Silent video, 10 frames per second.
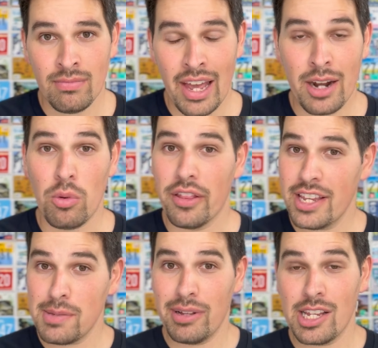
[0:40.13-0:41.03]
And while
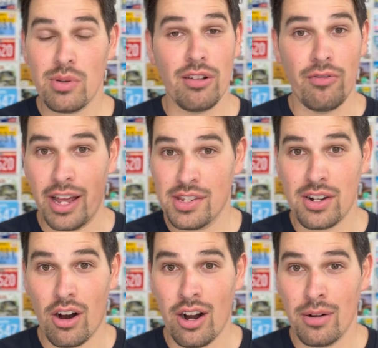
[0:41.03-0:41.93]
these plates with a red
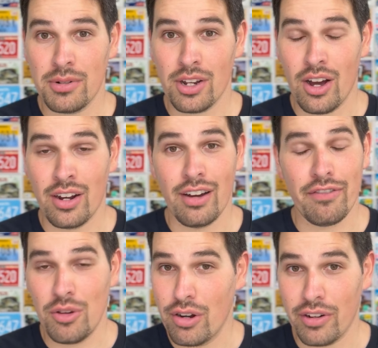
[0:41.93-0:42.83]
star on them took on a
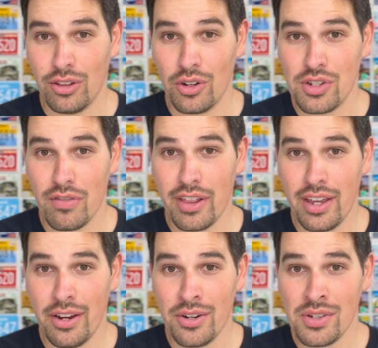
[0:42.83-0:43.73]
few different looks over the
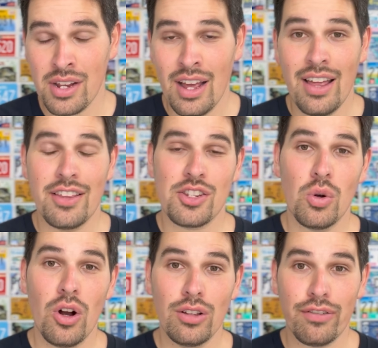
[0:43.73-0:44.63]
years, the
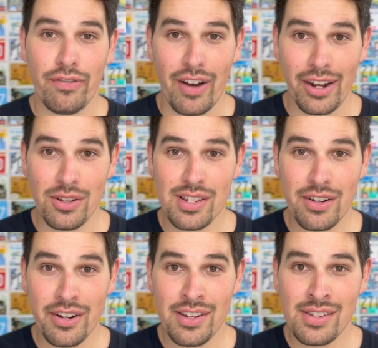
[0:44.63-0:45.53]
so-called Final
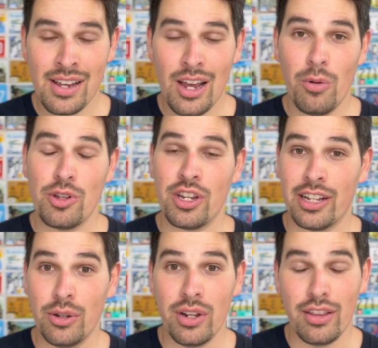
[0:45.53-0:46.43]
Series, which
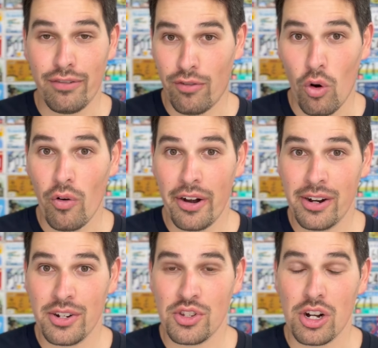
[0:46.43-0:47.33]
included the forerunner
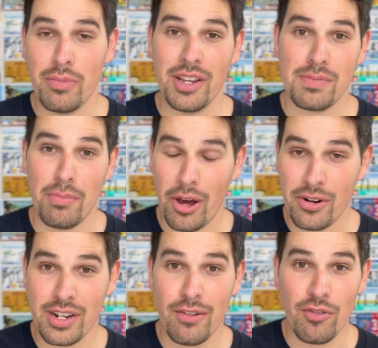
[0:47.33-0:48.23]
to Serbia's
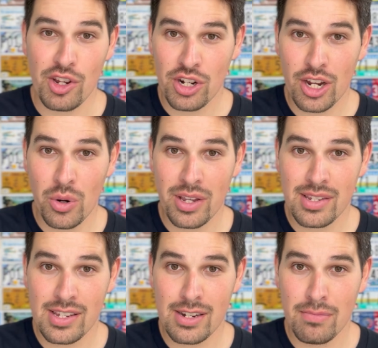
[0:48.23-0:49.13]
modern-day region coding
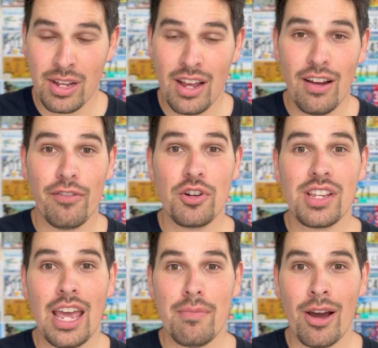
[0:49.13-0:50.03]
system, first
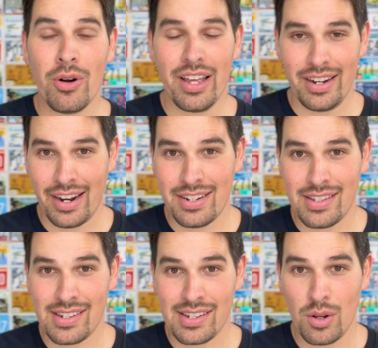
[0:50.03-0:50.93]
came out in
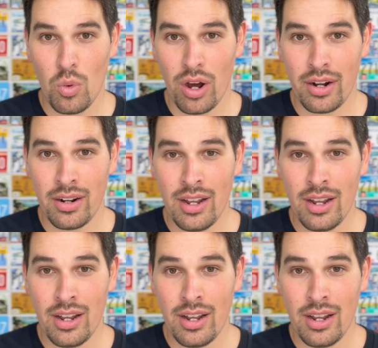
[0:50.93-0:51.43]
1961,